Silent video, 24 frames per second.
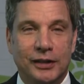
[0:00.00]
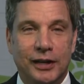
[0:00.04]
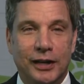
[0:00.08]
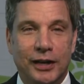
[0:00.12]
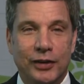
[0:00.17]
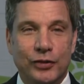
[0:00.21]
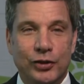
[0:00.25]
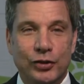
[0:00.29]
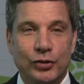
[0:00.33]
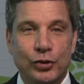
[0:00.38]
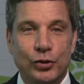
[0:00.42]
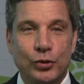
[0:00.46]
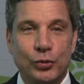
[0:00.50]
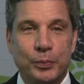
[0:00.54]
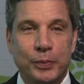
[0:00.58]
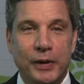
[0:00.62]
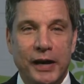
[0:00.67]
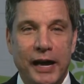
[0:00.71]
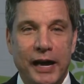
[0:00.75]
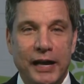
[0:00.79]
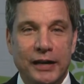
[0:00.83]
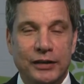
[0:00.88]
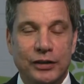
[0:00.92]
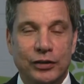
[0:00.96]
on the new
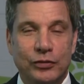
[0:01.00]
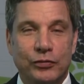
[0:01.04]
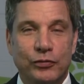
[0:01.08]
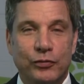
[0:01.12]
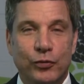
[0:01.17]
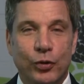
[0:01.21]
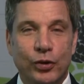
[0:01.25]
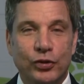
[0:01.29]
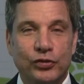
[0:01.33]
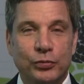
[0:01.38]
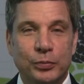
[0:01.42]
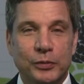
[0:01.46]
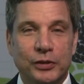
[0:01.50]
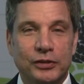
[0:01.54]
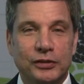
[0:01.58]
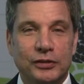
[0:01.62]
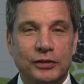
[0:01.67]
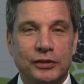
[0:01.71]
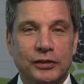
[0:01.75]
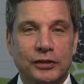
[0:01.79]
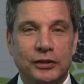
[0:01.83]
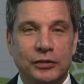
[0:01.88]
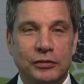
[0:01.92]
patent enforcement,